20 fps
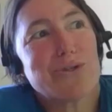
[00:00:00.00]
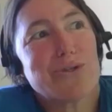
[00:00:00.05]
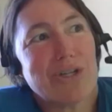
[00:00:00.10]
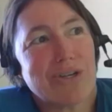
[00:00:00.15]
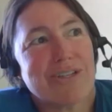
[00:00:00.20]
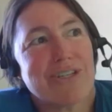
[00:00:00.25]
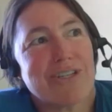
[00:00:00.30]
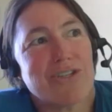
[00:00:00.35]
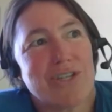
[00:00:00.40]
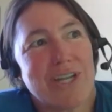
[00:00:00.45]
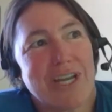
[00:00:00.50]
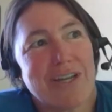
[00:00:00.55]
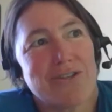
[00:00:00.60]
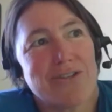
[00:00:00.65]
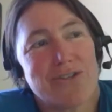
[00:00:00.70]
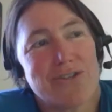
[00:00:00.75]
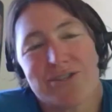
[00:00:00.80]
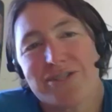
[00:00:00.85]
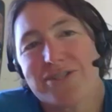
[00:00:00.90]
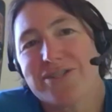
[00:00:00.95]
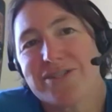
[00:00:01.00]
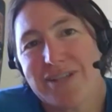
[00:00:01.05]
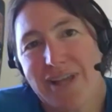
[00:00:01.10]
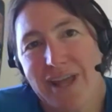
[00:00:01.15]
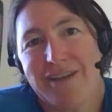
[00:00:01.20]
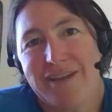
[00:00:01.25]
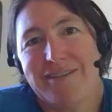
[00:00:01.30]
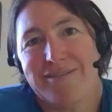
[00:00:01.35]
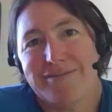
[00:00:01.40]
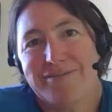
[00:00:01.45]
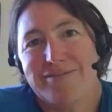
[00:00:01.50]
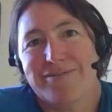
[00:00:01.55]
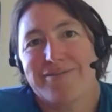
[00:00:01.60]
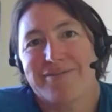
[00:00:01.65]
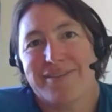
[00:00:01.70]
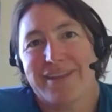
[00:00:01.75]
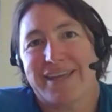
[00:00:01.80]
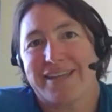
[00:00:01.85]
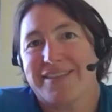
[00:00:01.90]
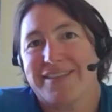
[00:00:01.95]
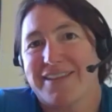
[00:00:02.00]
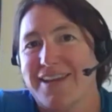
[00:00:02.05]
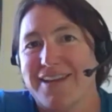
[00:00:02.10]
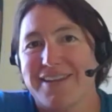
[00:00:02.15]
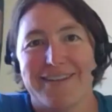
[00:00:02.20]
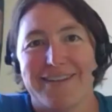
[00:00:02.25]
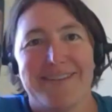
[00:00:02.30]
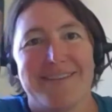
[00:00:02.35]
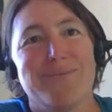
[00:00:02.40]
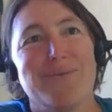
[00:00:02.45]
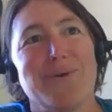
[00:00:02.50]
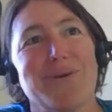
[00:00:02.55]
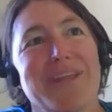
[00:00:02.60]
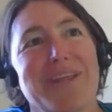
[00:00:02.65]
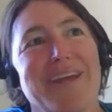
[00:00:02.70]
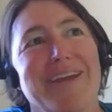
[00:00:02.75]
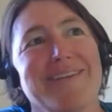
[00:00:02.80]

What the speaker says: learned to challenge yourself like that. Well,